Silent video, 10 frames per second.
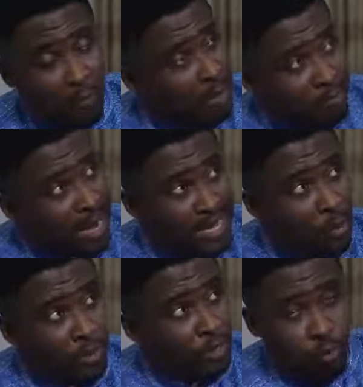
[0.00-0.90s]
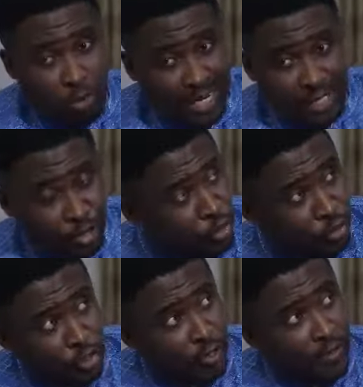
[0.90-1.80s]
Coming back here with one
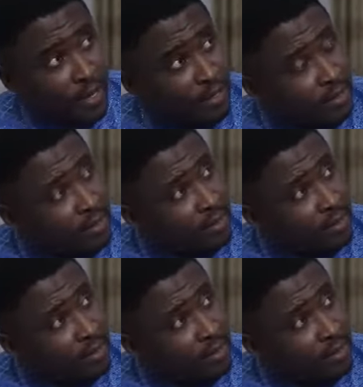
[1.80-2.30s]
excuse or the other.